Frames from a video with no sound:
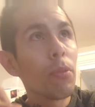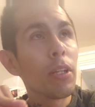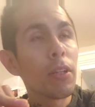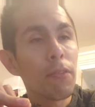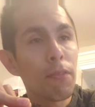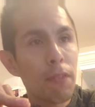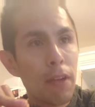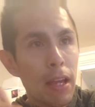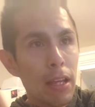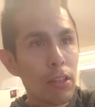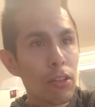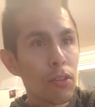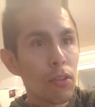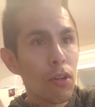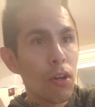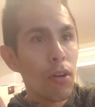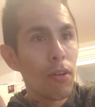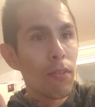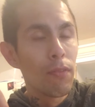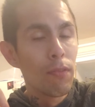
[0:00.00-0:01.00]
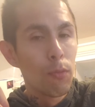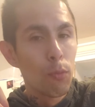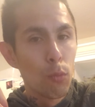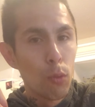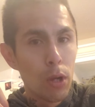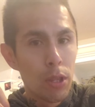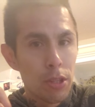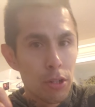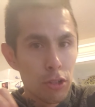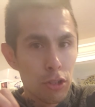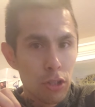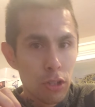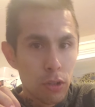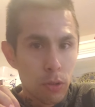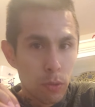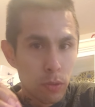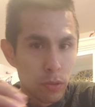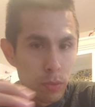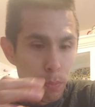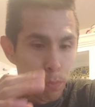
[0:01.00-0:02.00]
factor of whether you're
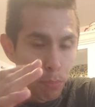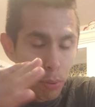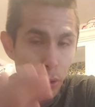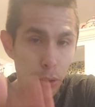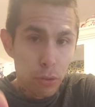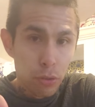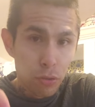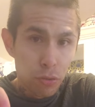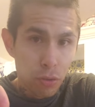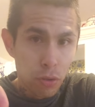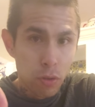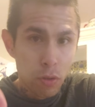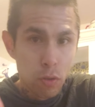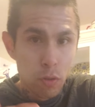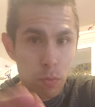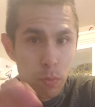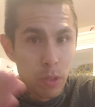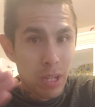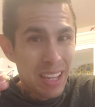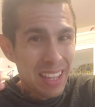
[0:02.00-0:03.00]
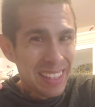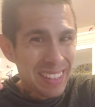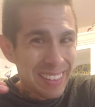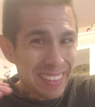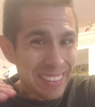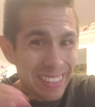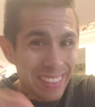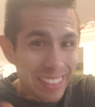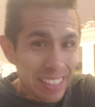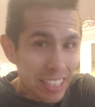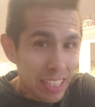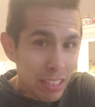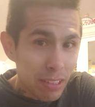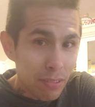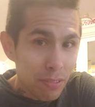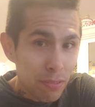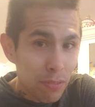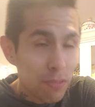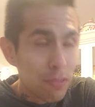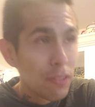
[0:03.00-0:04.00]
going to purchase a home,
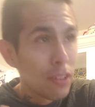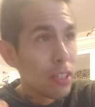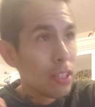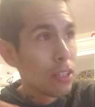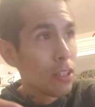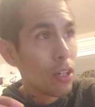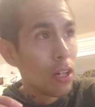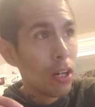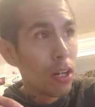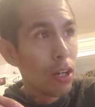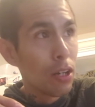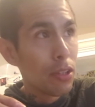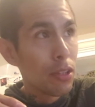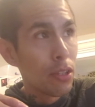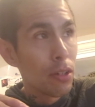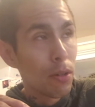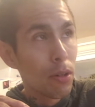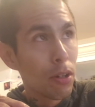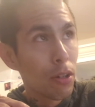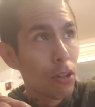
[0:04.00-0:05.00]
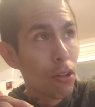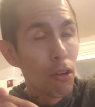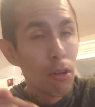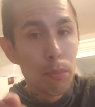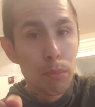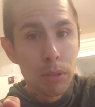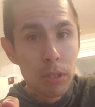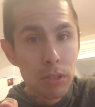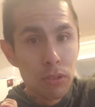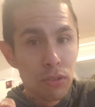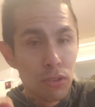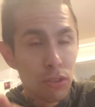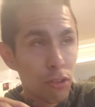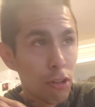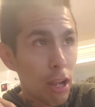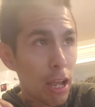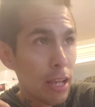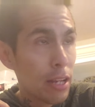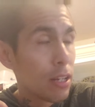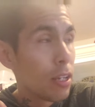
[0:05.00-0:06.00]
leave the current place you're
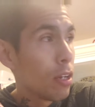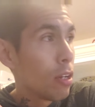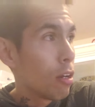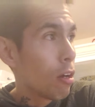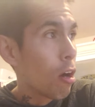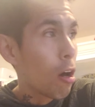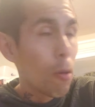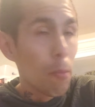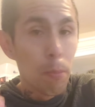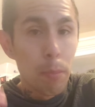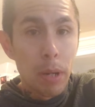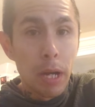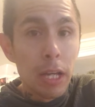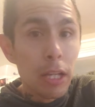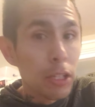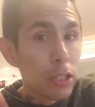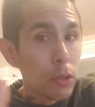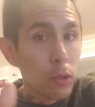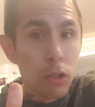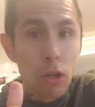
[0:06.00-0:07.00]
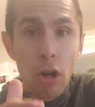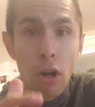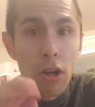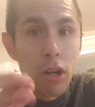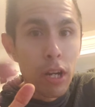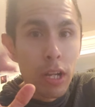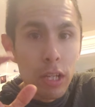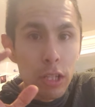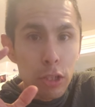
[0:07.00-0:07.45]
at, buy a new car.